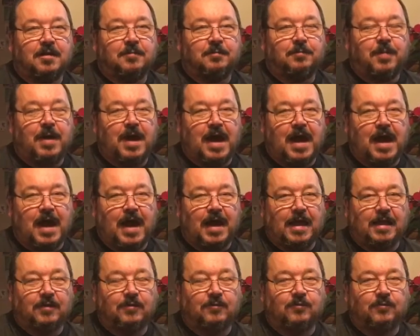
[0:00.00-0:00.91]

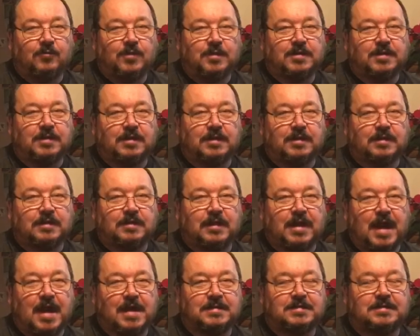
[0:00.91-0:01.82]
pot with a
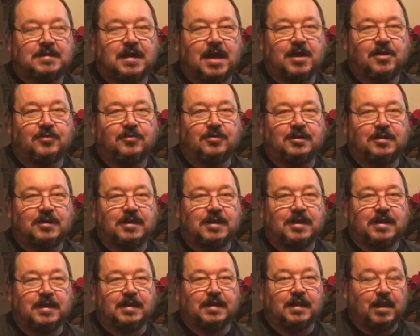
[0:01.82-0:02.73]
cast iron
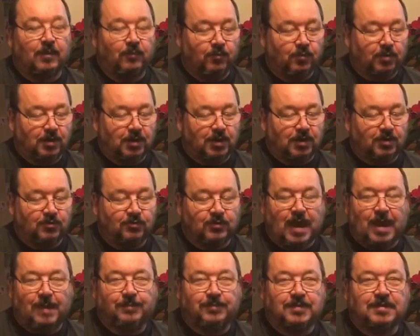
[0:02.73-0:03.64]
lid that we're going to
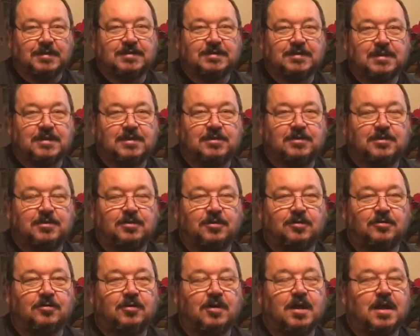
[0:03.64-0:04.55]
drop this
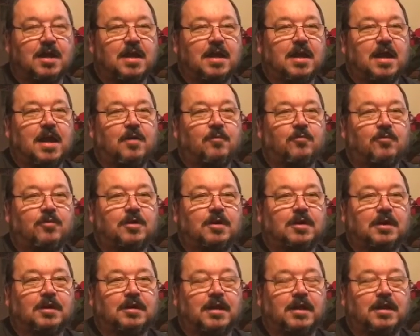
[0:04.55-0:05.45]
into, and we're
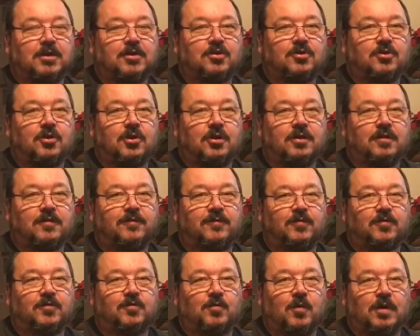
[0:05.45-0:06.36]
going to let it cook
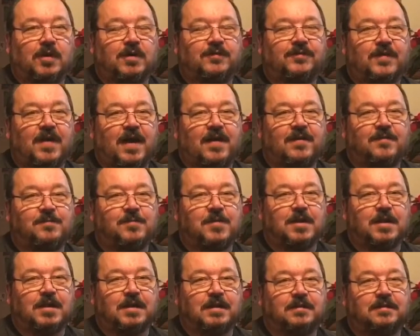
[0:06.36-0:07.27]
for 25
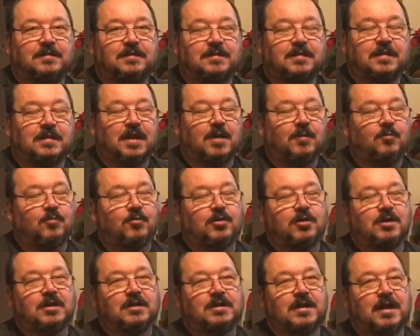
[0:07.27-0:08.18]
minutes, and then
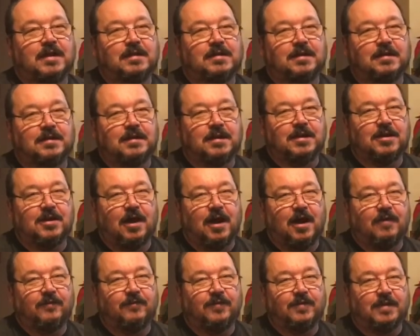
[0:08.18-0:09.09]
we're going to take the lid
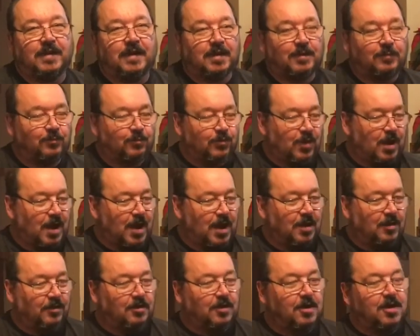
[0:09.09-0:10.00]
off and let it
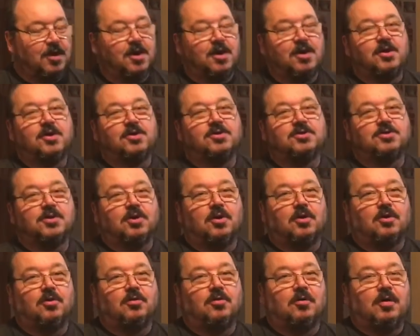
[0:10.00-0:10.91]
brown.
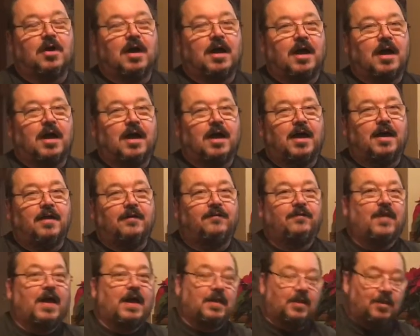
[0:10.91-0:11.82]
So
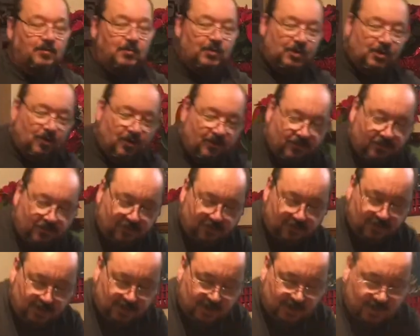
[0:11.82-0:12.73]
follow me
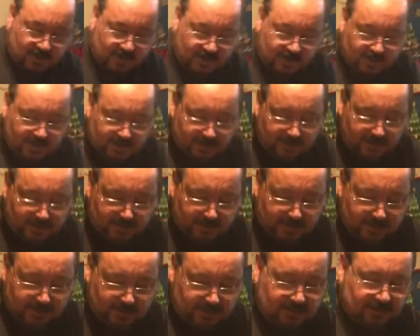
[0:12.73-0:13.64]
over
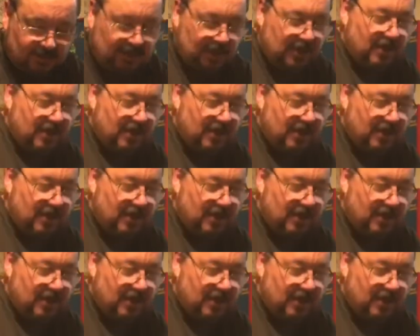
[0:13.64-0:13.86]
to the